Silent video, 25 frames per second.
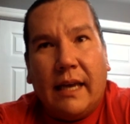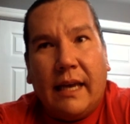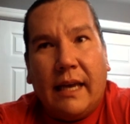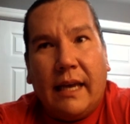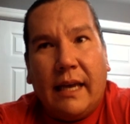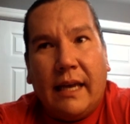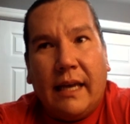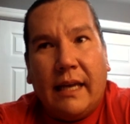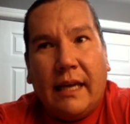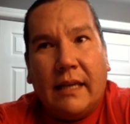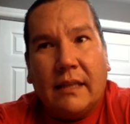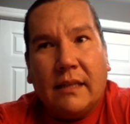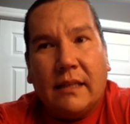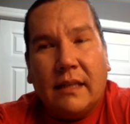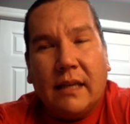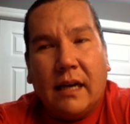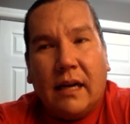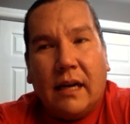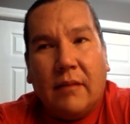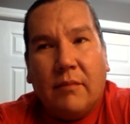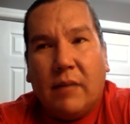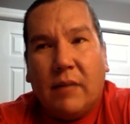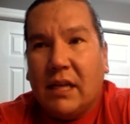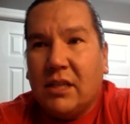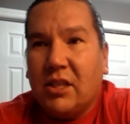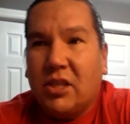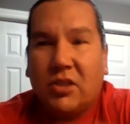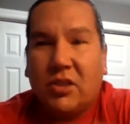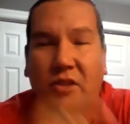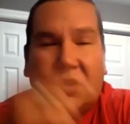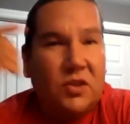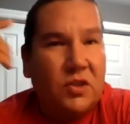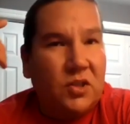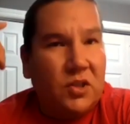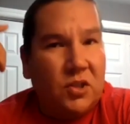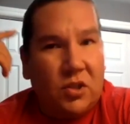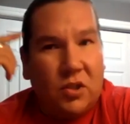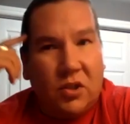And um, I
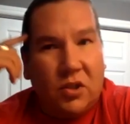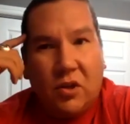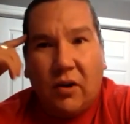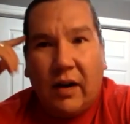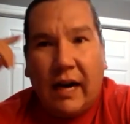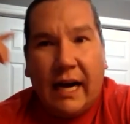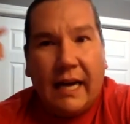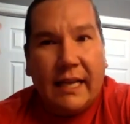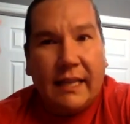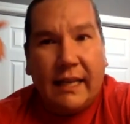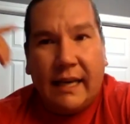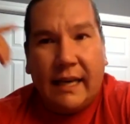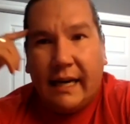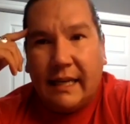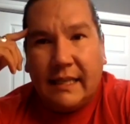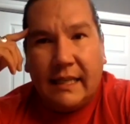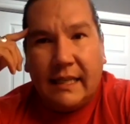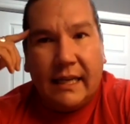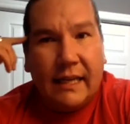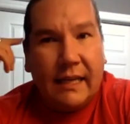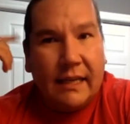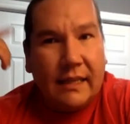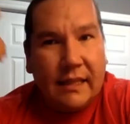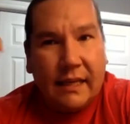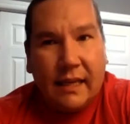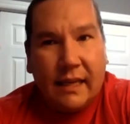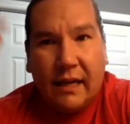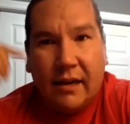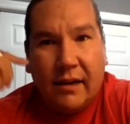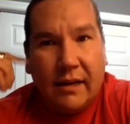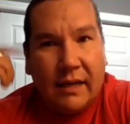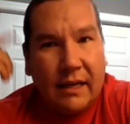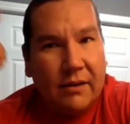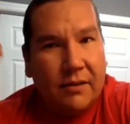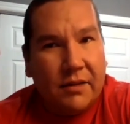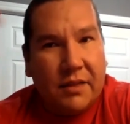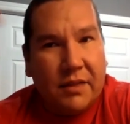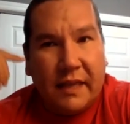just, you know, had the idea in there
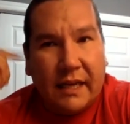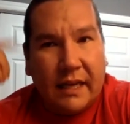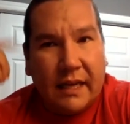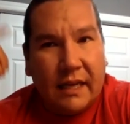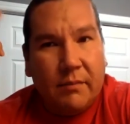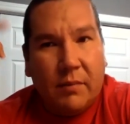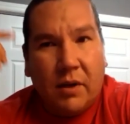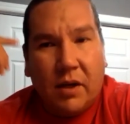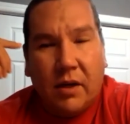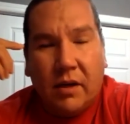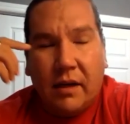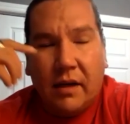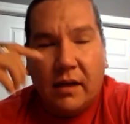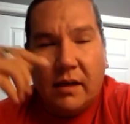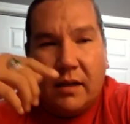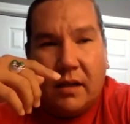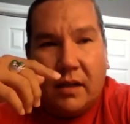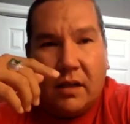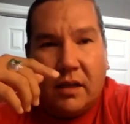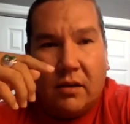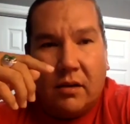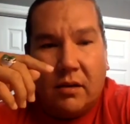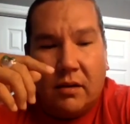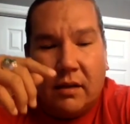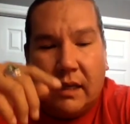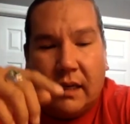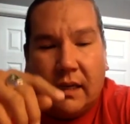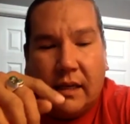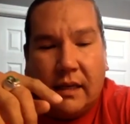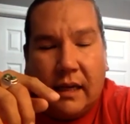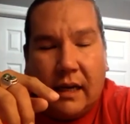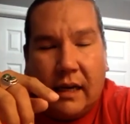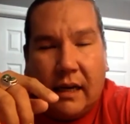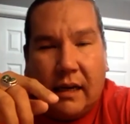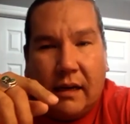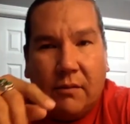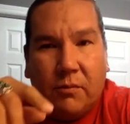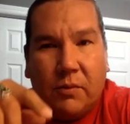and I would think about it, you know, like
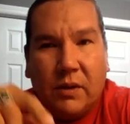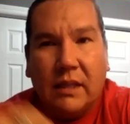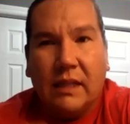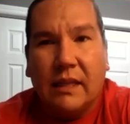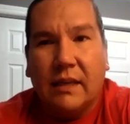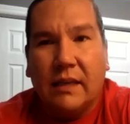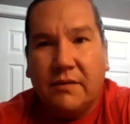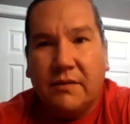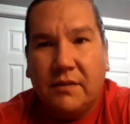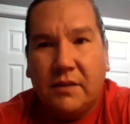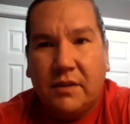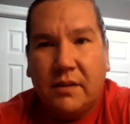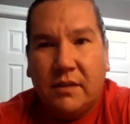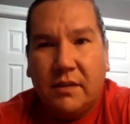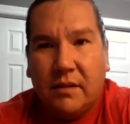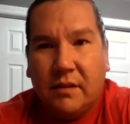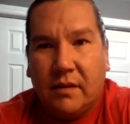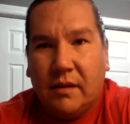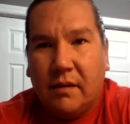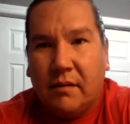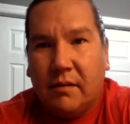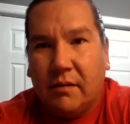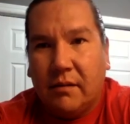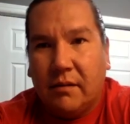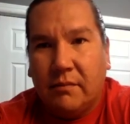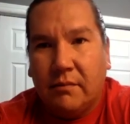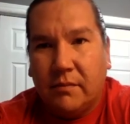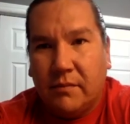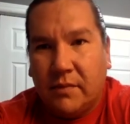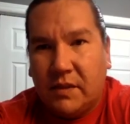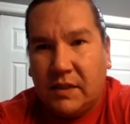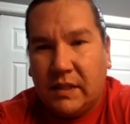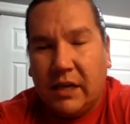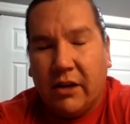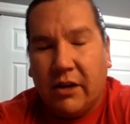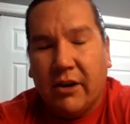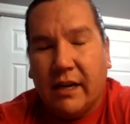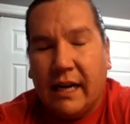uh, we lived, um,
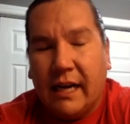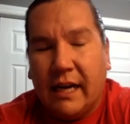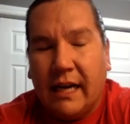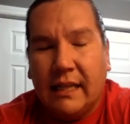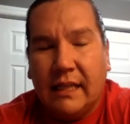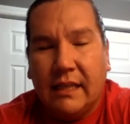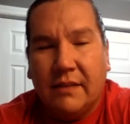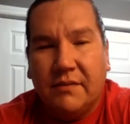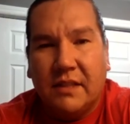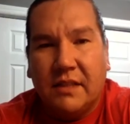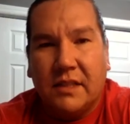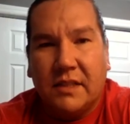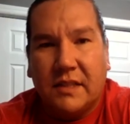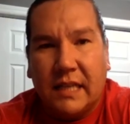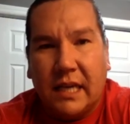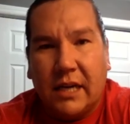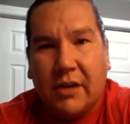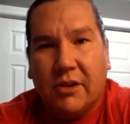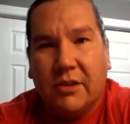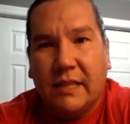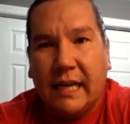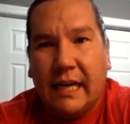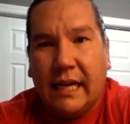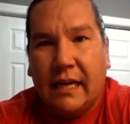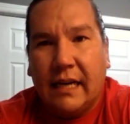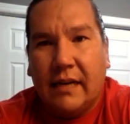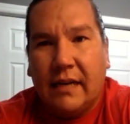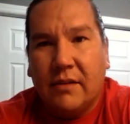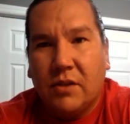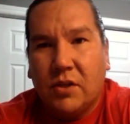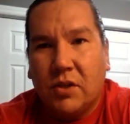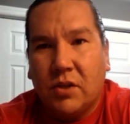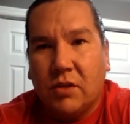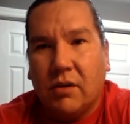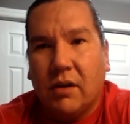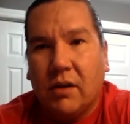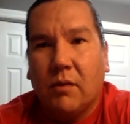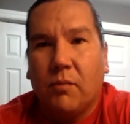Sarah and I lived in center town.
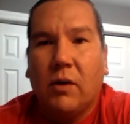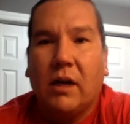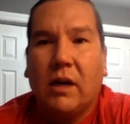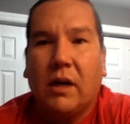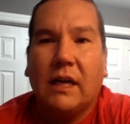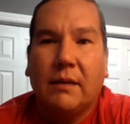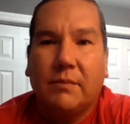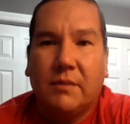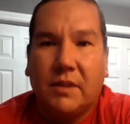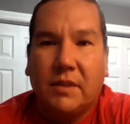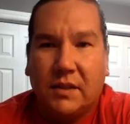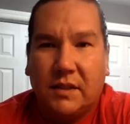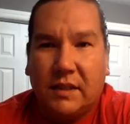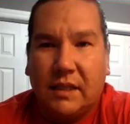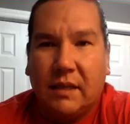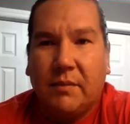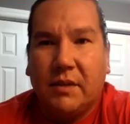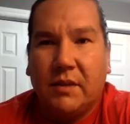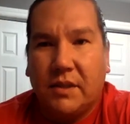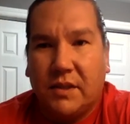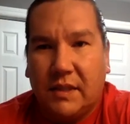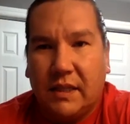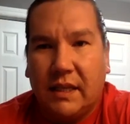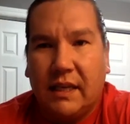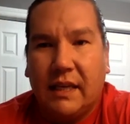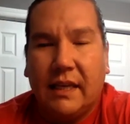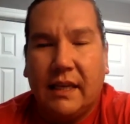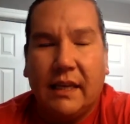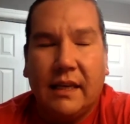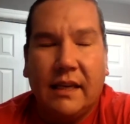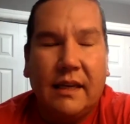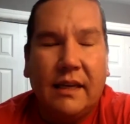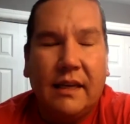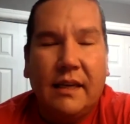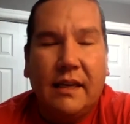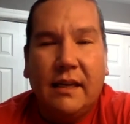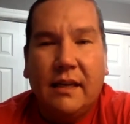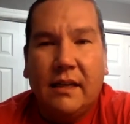So I'd walk up to
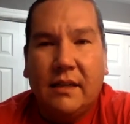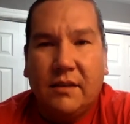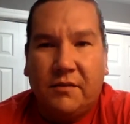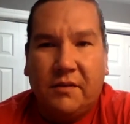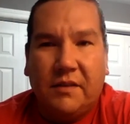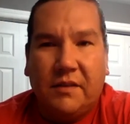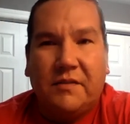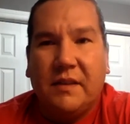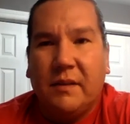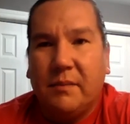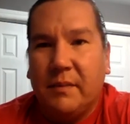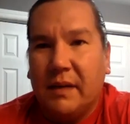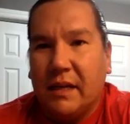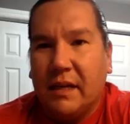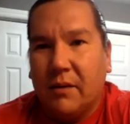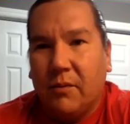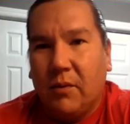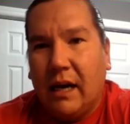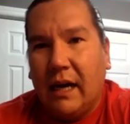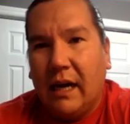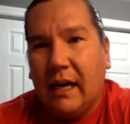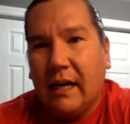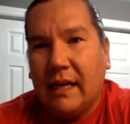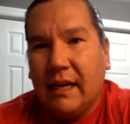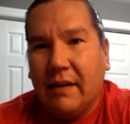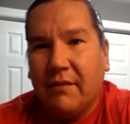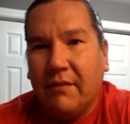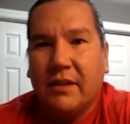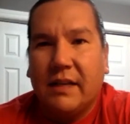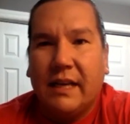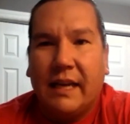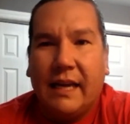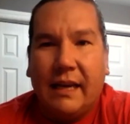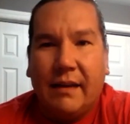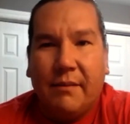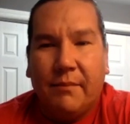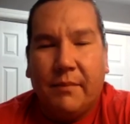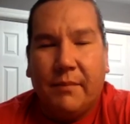CBC, 15 minute walk every
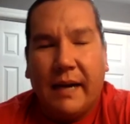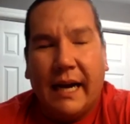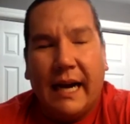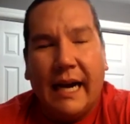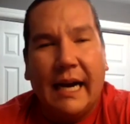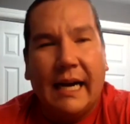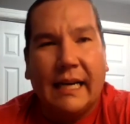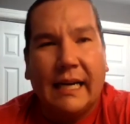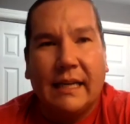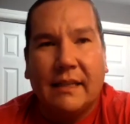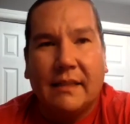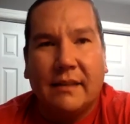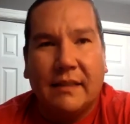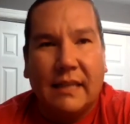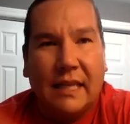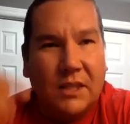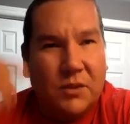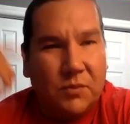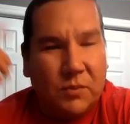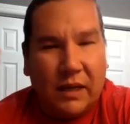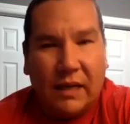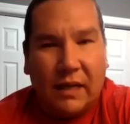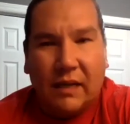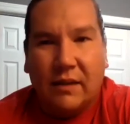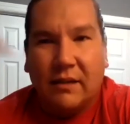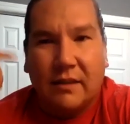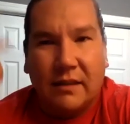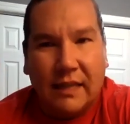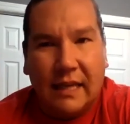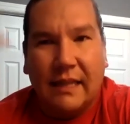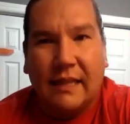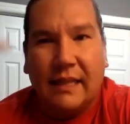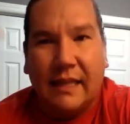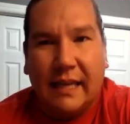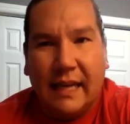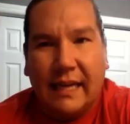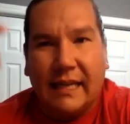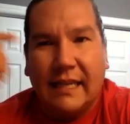day and back. And that's when I'd
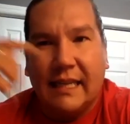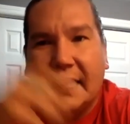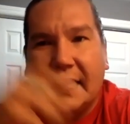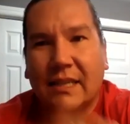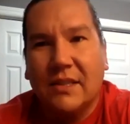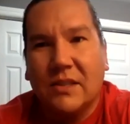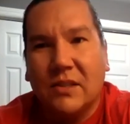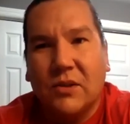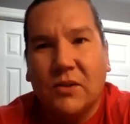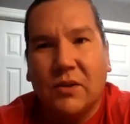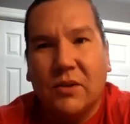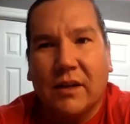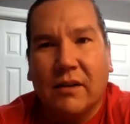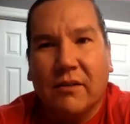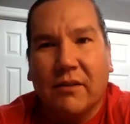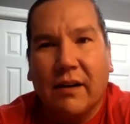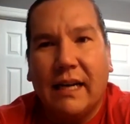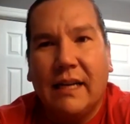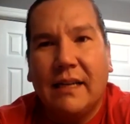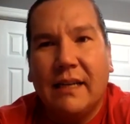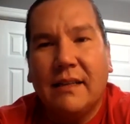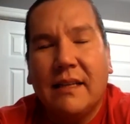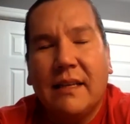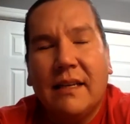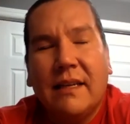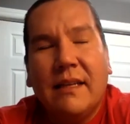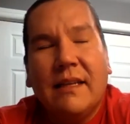get the ideas going, right?